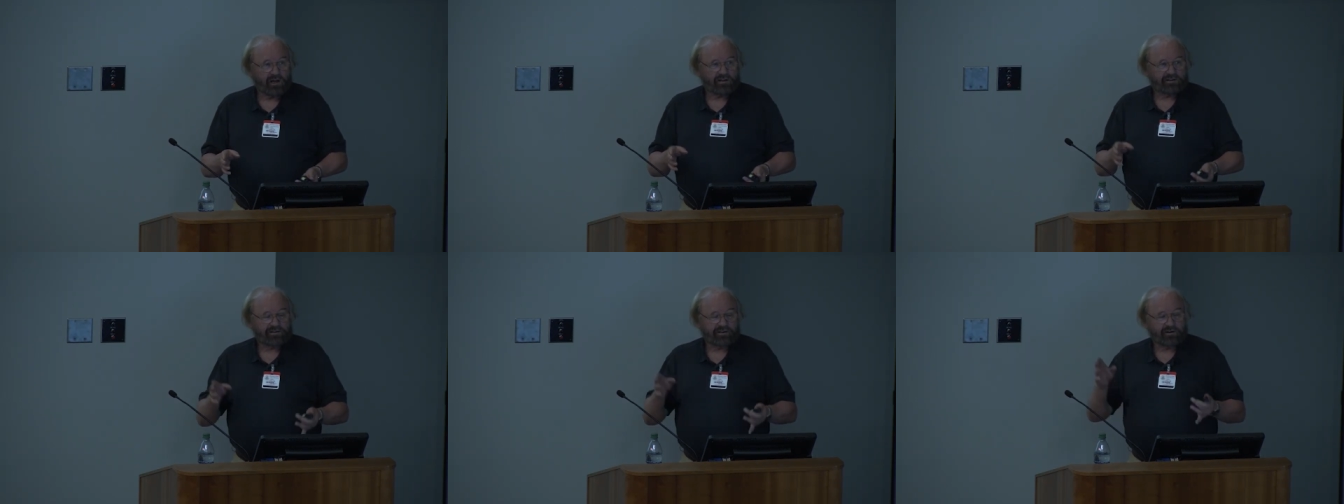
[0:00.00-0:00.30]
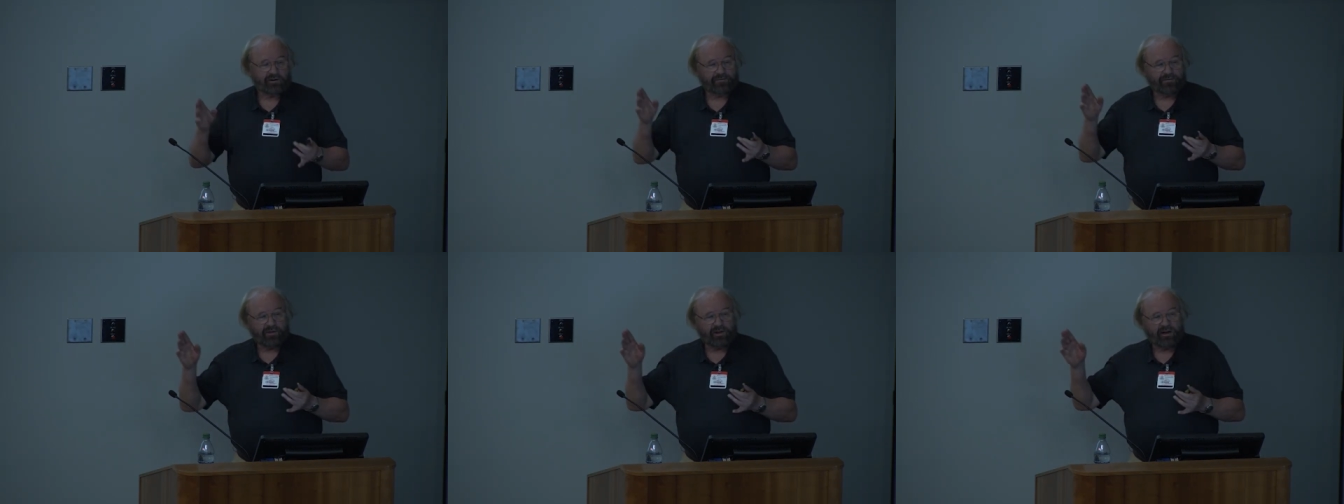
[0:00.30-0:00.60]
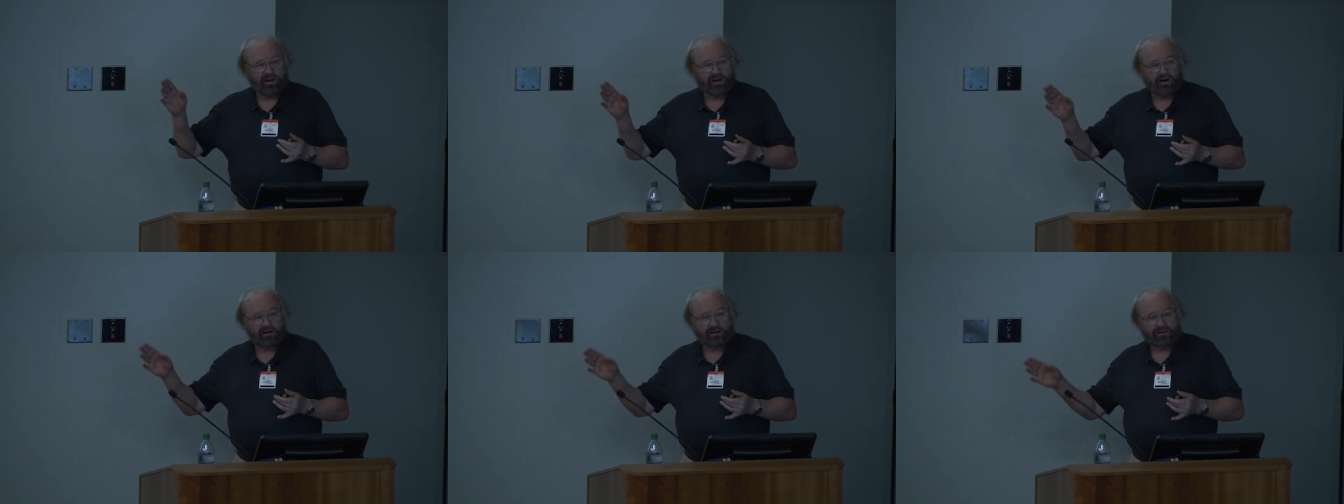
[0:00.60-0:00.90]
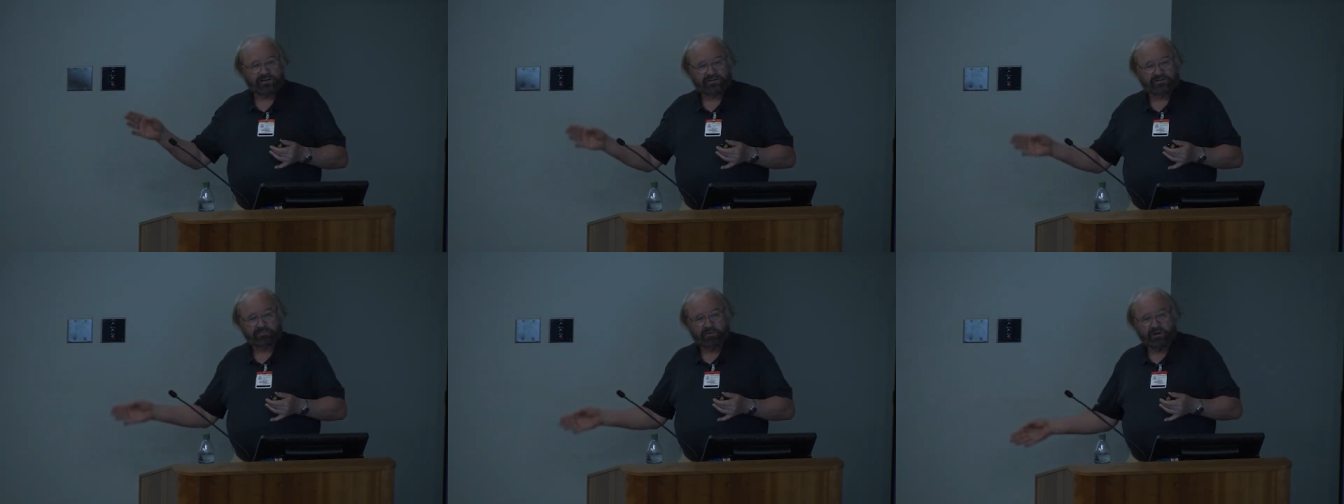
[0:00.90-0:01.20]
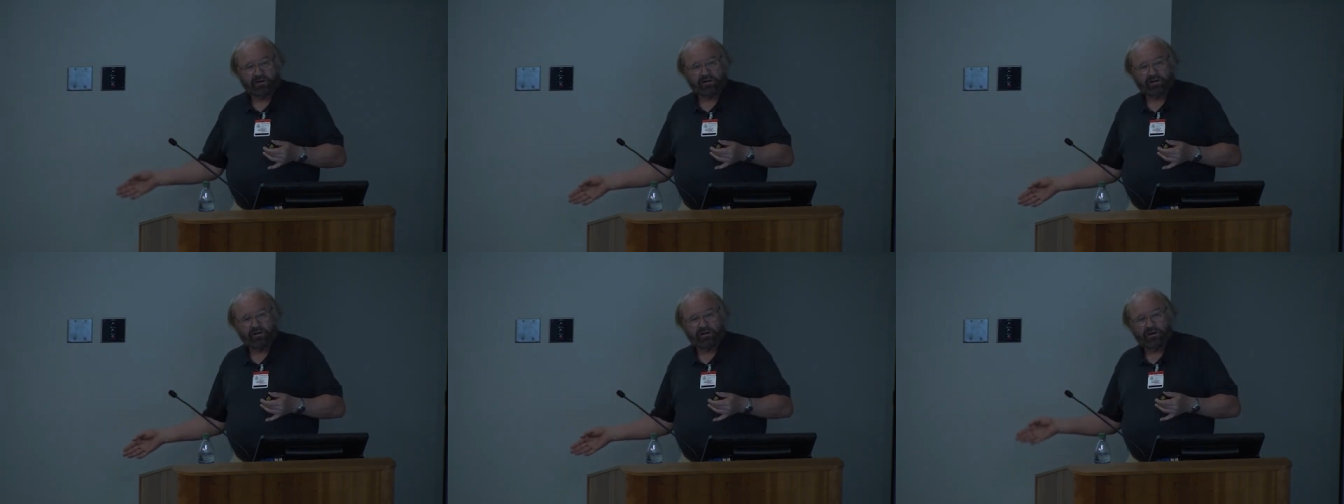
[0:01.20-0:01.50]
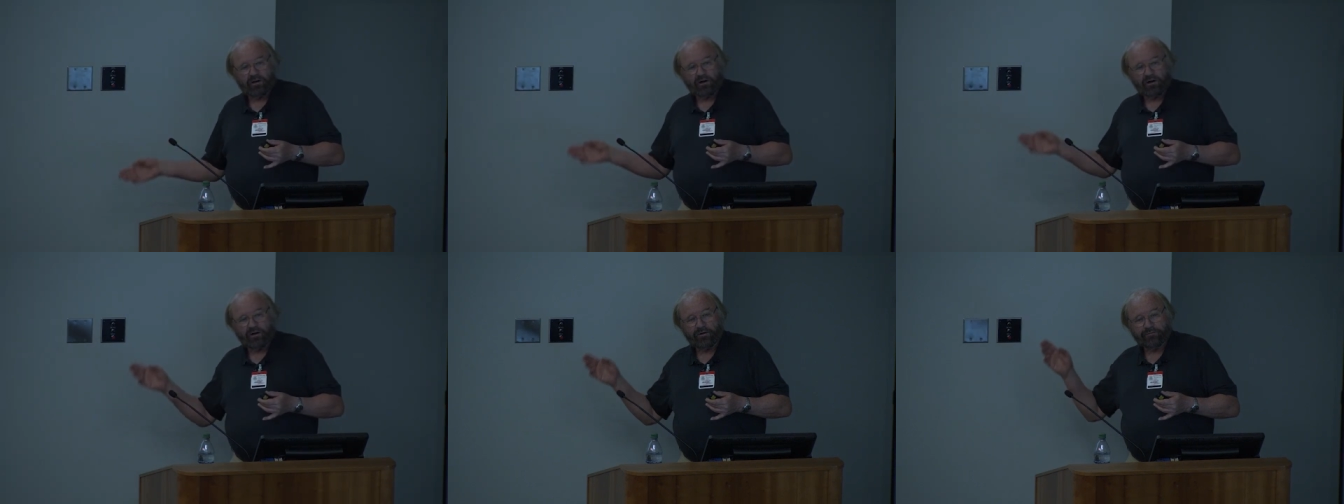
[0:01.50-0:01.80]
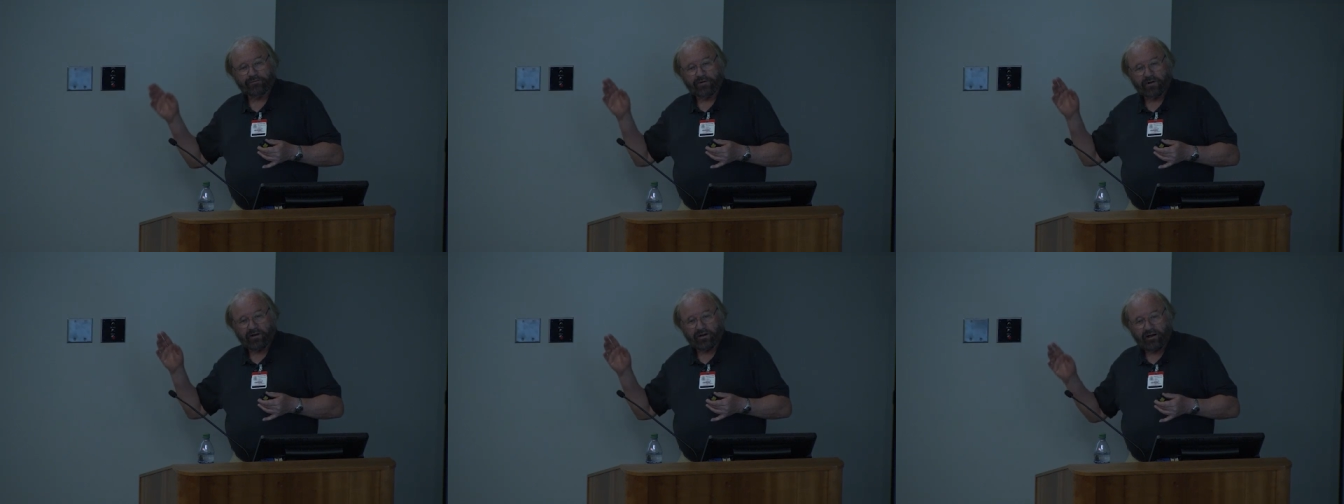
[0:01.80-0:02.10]
So if they are a speaker
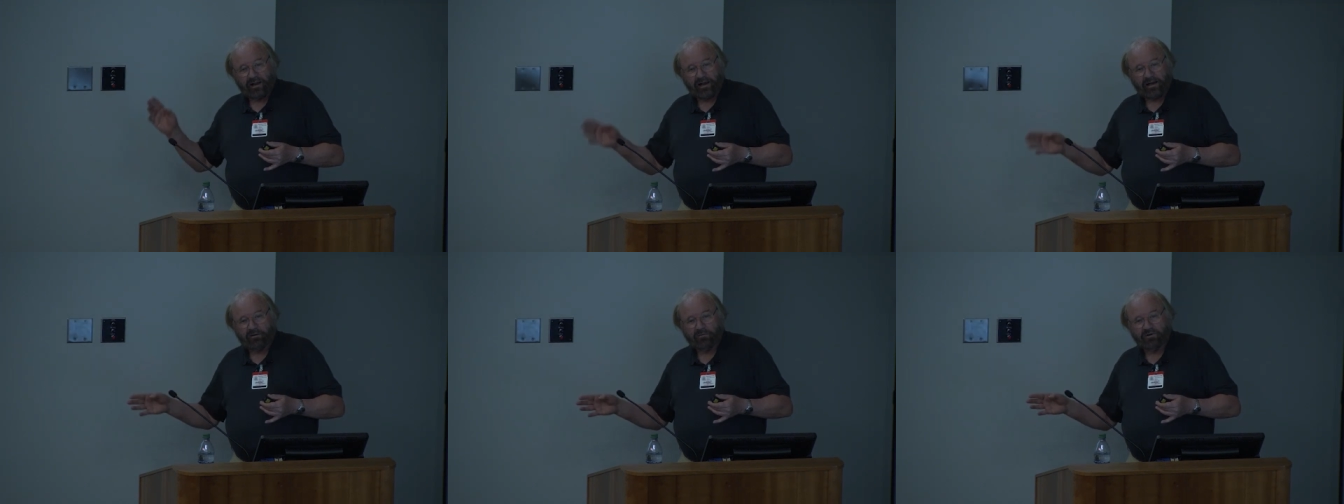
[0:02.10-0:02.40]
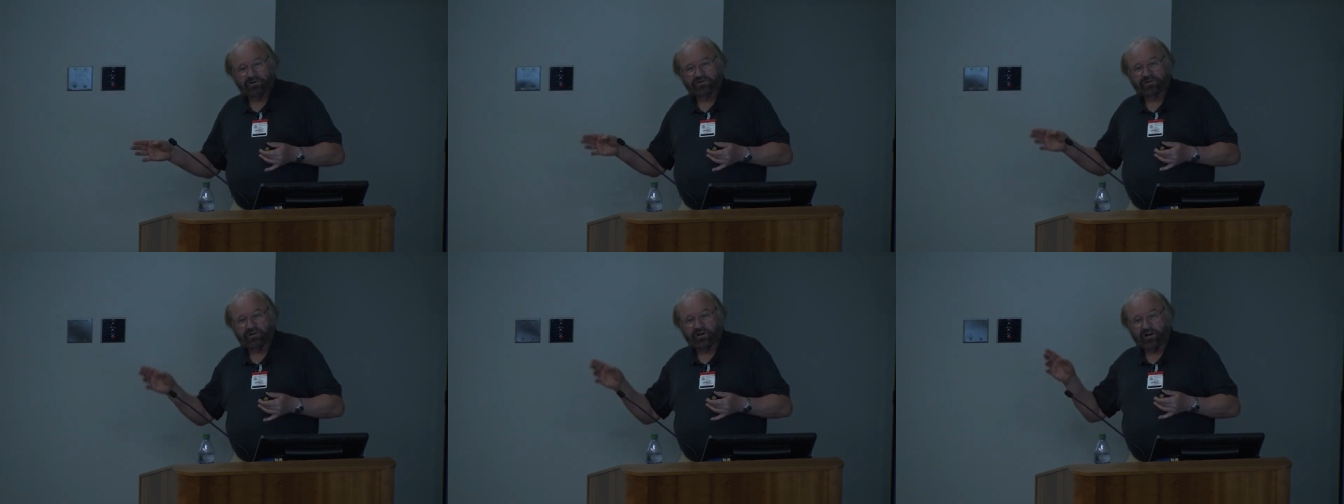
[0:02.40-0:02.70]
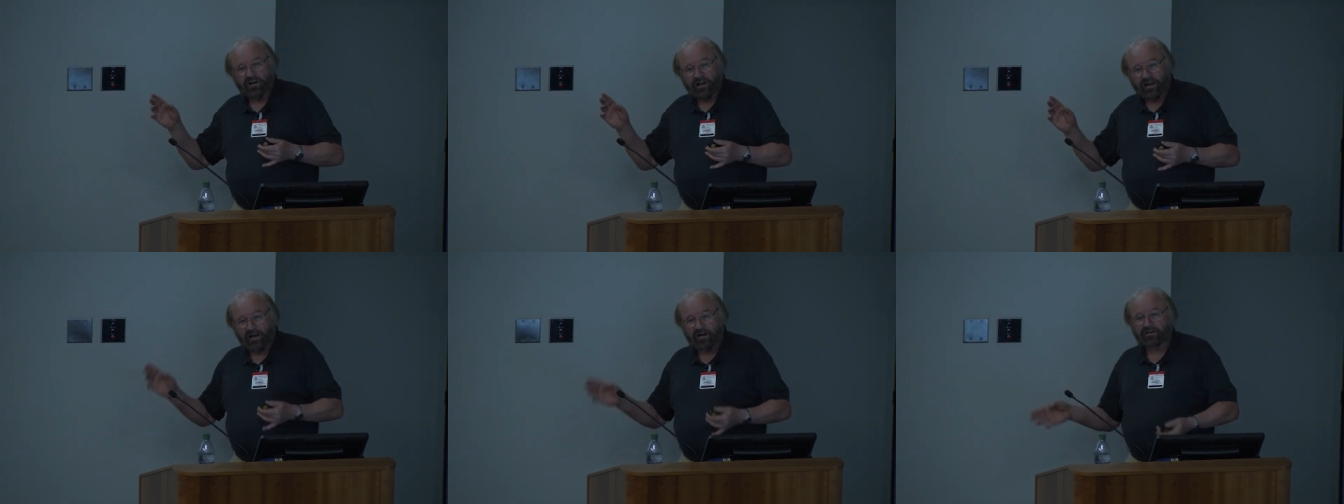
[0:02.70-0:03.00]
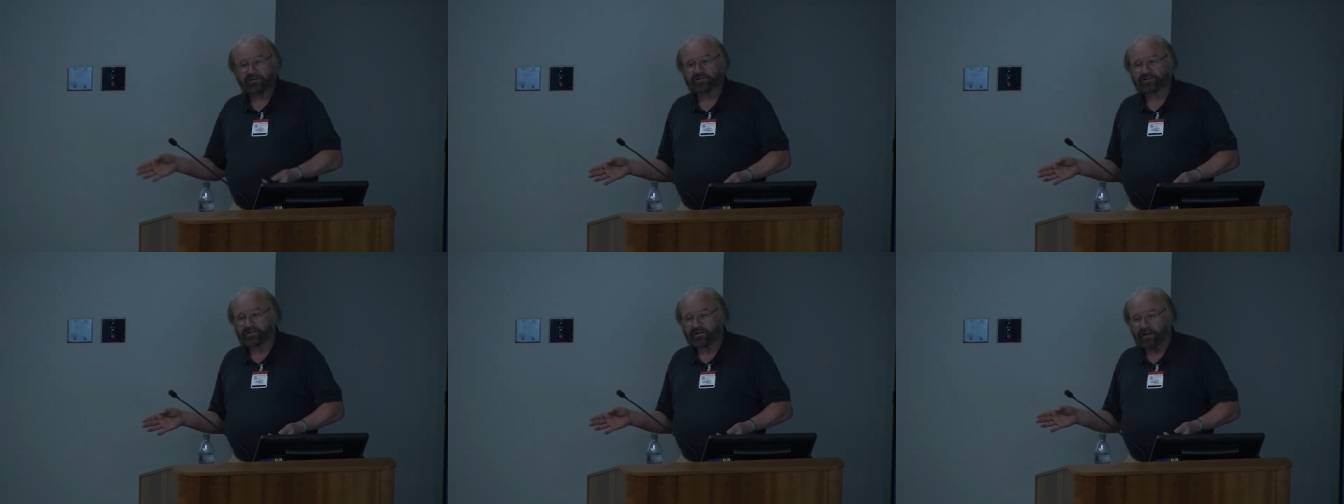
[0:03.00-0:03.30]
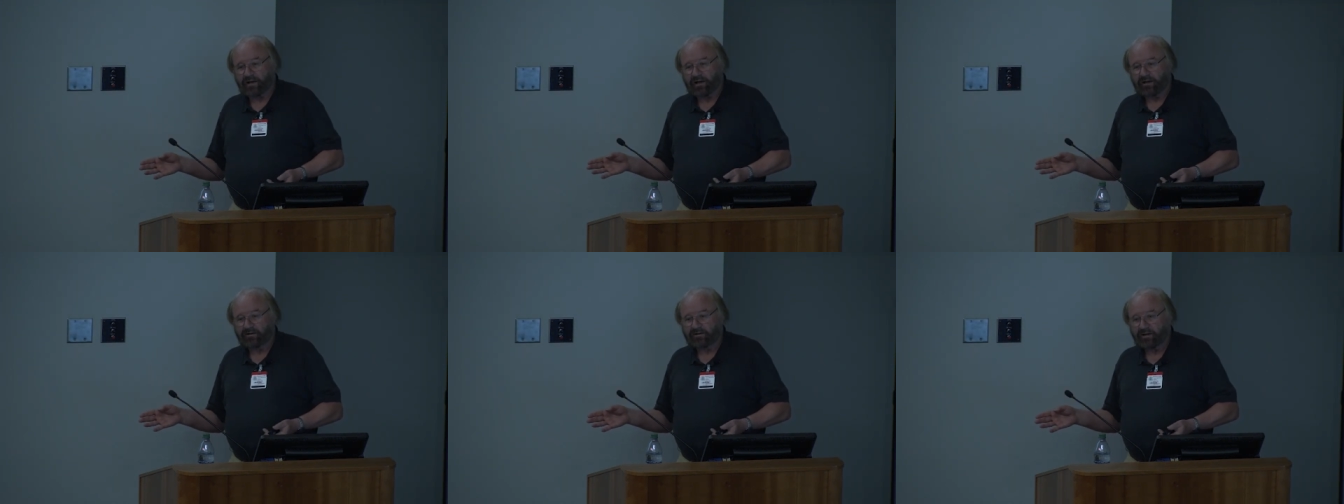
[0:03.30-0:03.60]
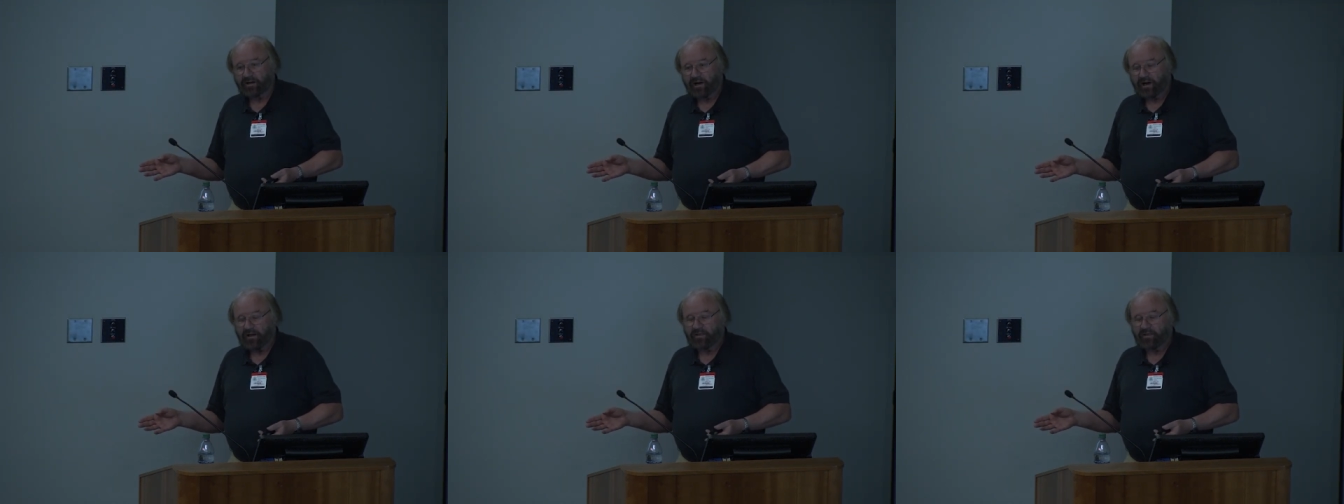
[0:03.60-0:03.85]
of a language that allows that,